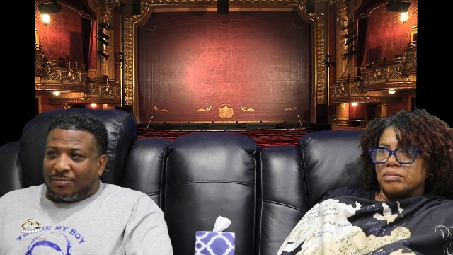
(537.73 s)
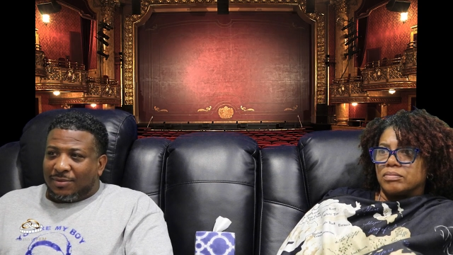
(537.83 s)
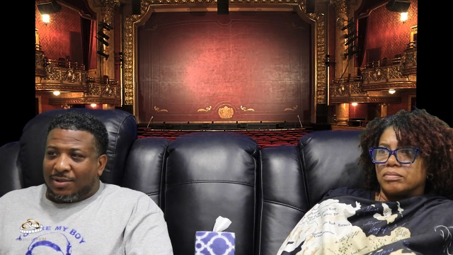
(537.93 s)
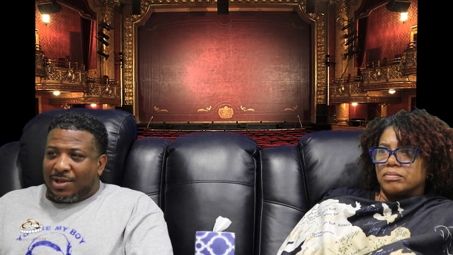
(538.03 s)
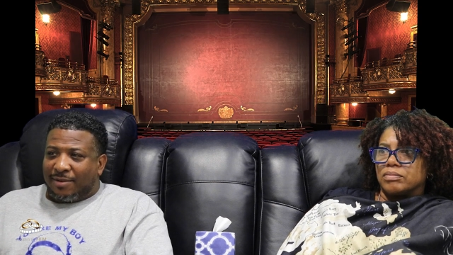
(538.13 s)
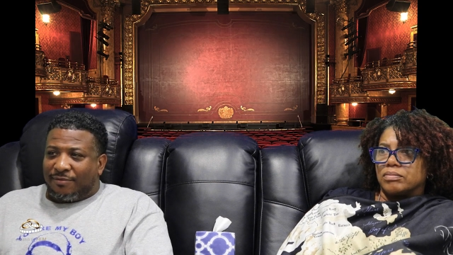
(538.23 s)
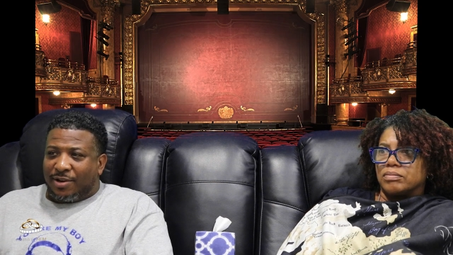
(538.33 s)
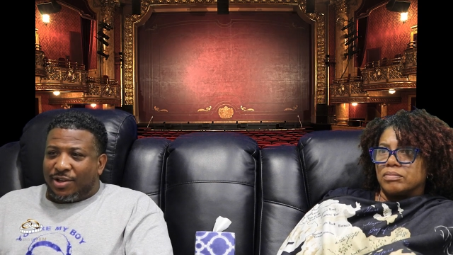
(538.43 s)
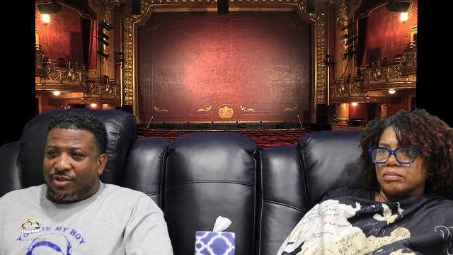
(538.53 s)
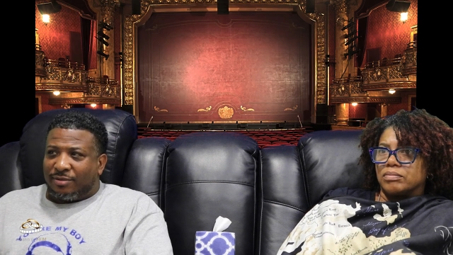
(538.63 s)
Speaker 1: It's not
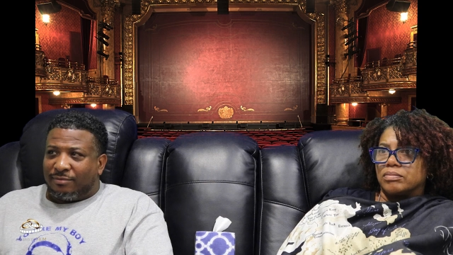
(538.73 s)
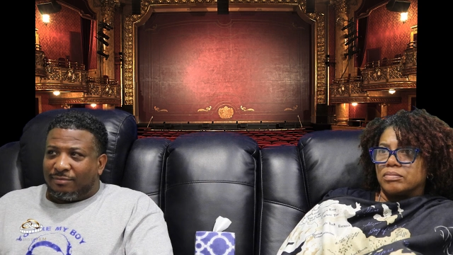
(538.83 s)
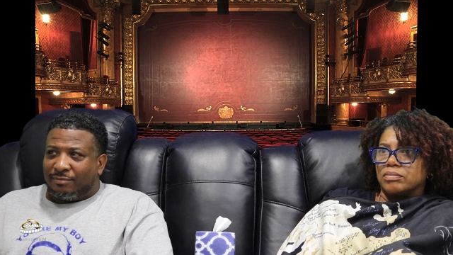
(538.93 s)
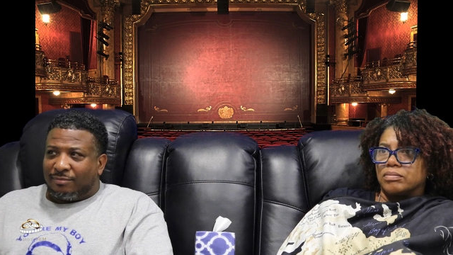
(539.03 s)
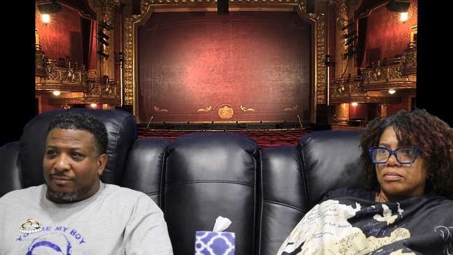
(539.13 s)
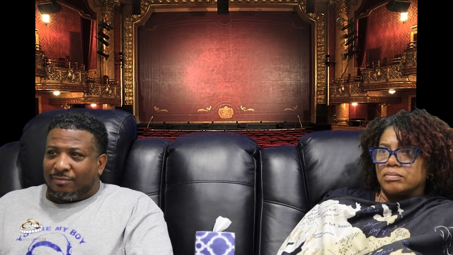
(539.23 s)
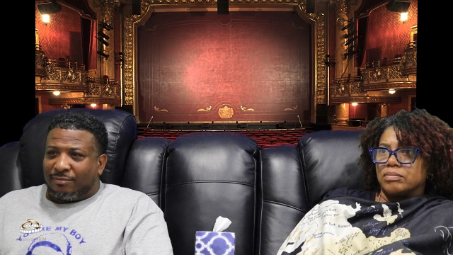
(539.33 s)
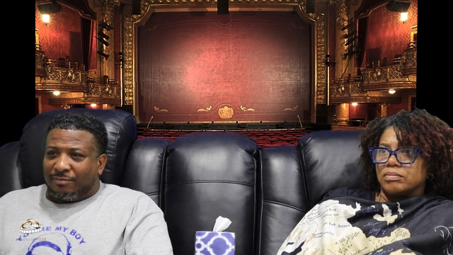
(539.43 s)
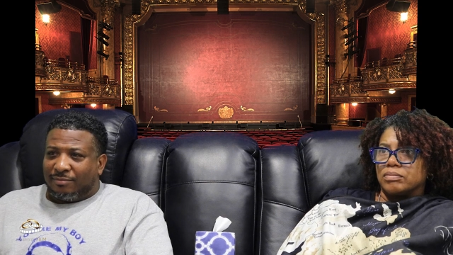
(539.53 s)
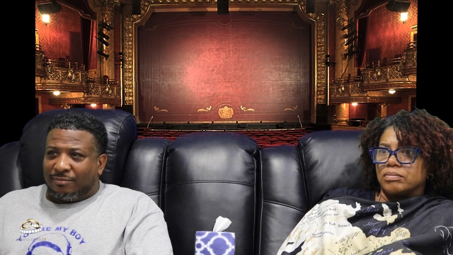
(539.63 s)
fresh. Oh, boat
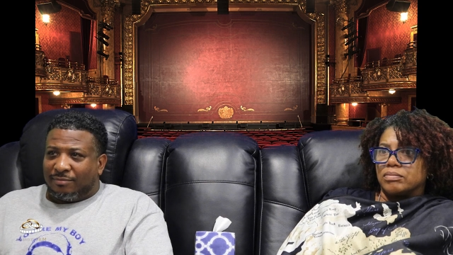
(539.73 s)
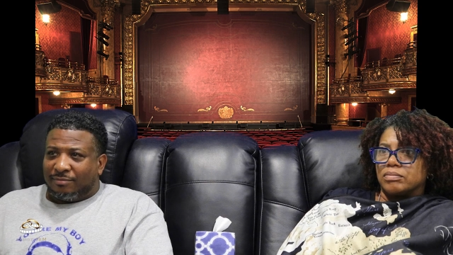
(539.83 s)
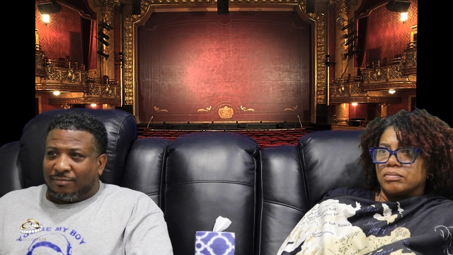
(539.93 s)
first.